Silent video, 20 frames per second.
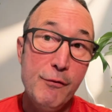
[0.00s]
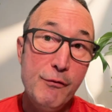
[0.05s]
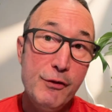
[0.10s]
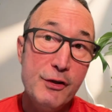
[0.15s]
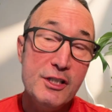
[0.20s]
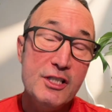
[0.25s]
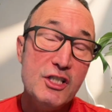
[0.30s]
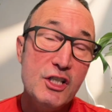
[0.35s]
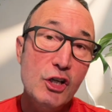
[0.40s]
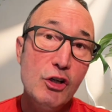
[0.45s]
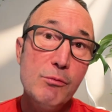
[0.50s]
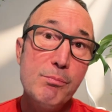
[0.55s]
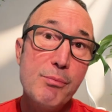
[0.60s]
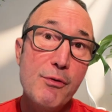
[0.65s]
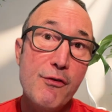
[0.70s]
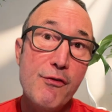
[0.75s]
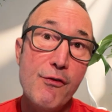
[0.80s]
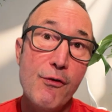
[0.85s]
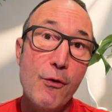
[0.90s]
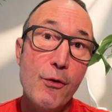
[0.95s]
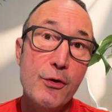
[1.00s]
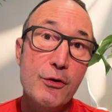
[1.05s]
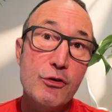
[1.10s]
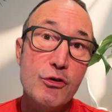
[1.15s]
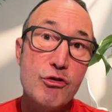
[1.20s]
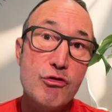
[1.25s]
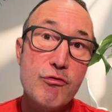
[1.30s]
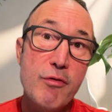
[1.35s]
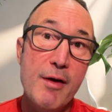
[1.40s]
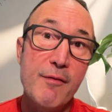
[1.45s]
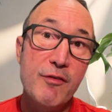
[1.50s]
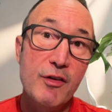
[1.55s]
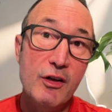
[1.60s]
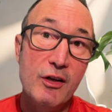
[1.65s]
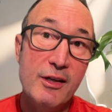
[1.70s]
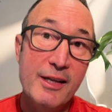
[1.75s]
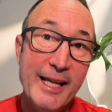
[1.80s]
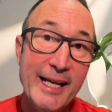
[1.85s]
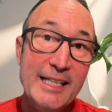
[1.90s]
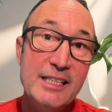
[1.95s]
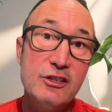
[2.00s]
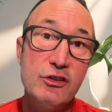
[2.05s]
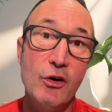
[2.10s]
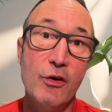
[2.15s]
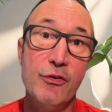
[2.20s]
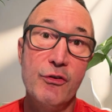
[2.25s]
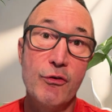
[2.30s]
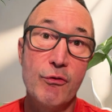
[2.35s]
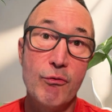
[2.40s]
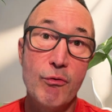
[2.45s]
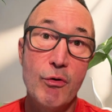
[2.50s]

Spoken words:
If you still prefer to travel less on the